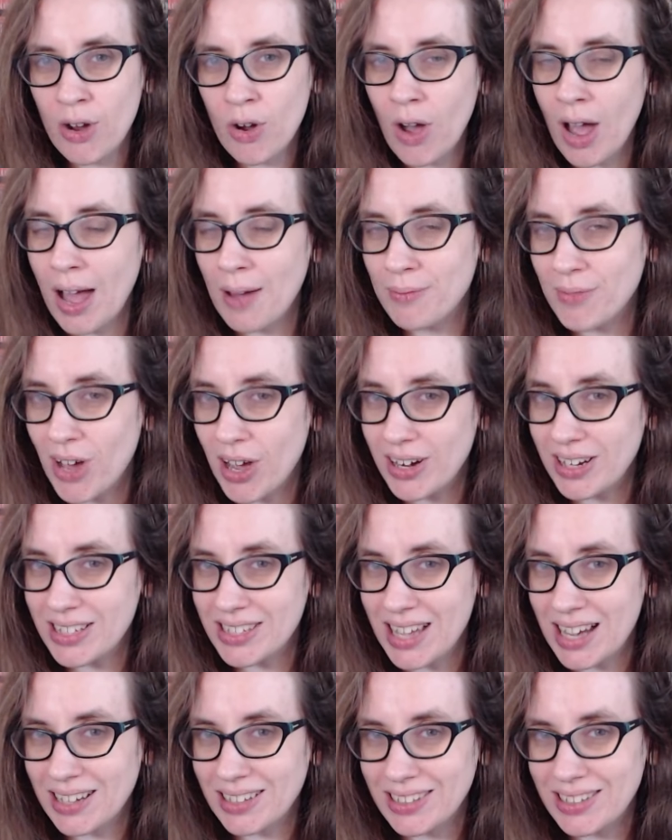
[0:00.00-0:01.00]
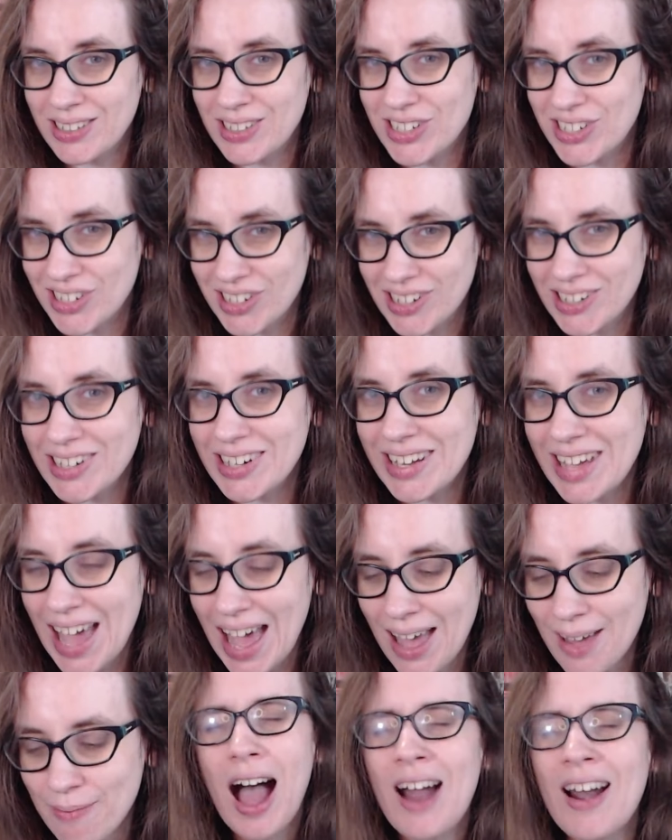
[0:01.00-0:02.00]
I'm not exactly sure
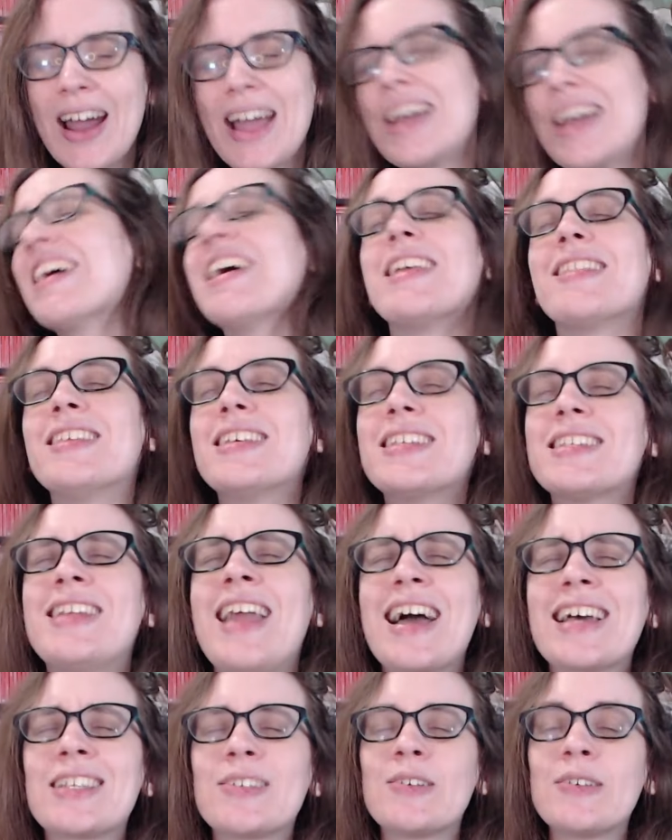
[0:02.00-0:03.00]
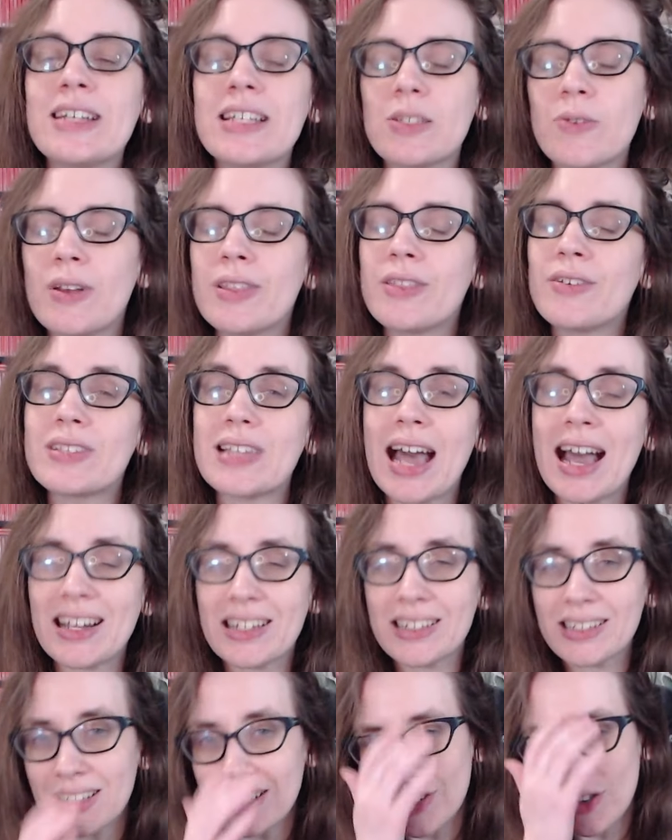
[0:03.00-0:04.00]
yet. All right, this next one is one that was
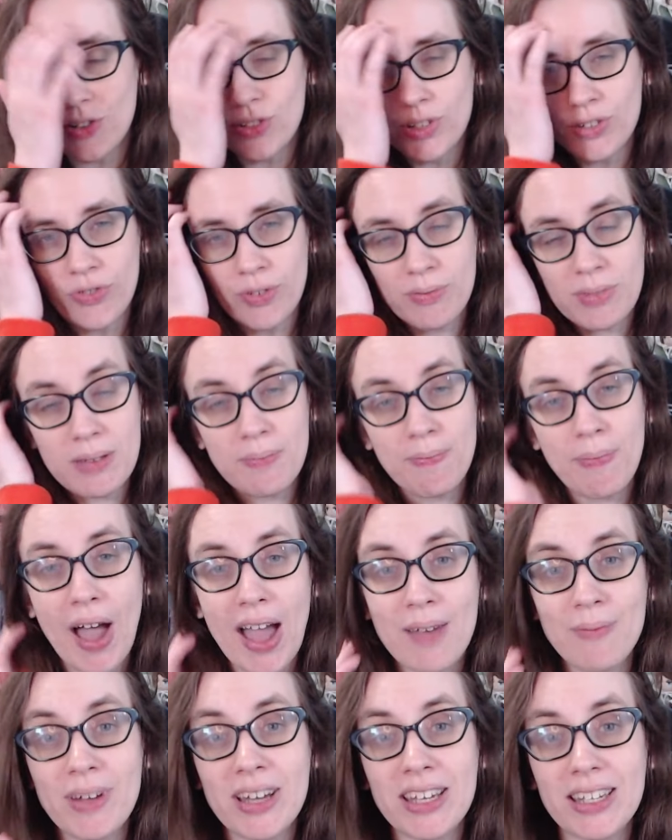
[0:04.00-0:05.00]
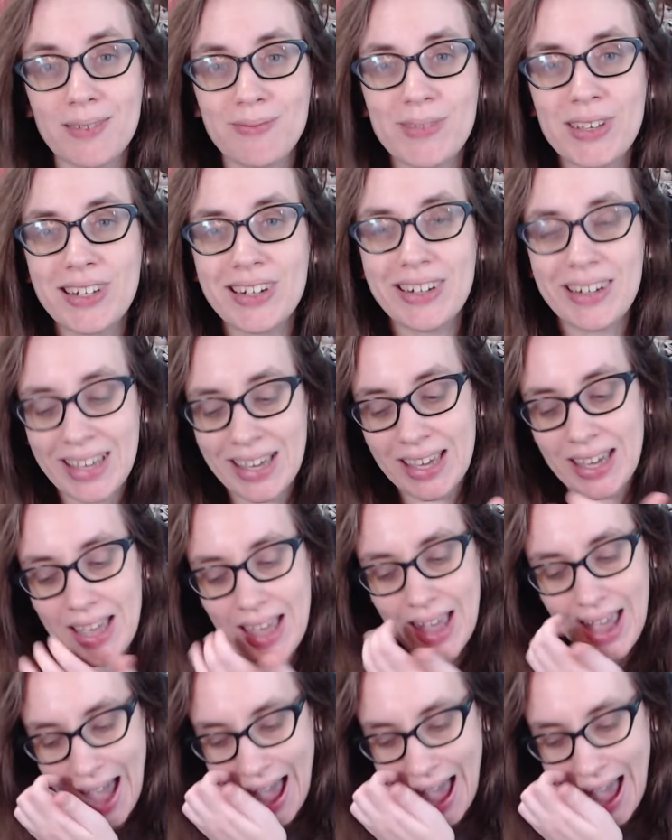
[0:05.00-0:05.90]
actually chosen for me by my community.